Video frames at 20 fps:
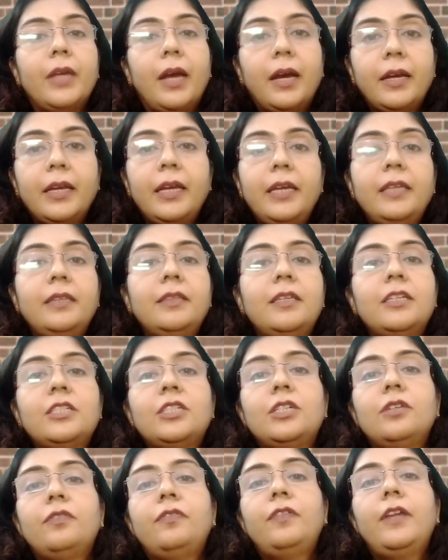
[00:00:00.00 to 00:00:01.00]
Again,
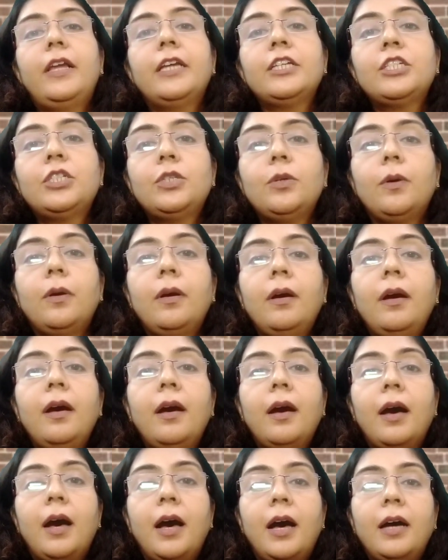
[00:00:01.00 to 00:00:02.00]
this reflects your
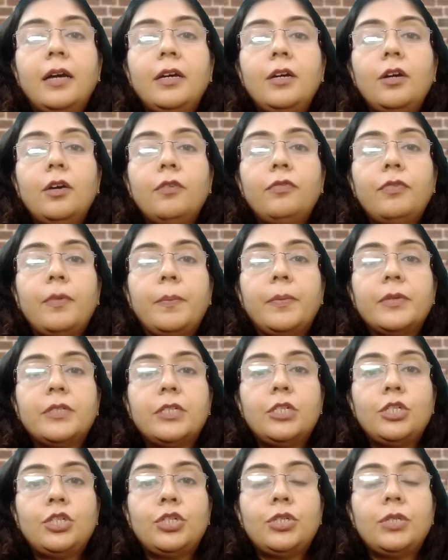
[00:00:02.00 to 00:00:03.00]
hunger for
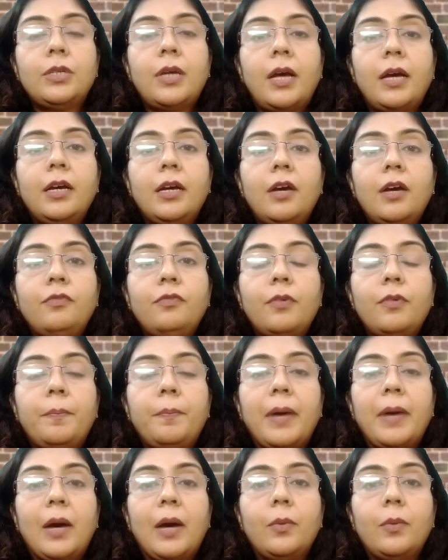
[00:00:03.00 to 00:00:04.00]
position, hunger for
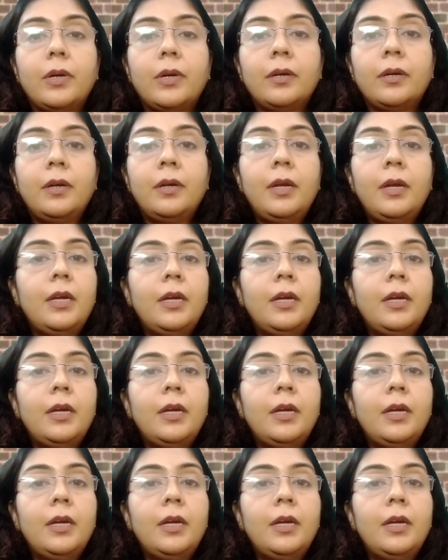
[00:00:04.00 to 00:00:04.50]
power.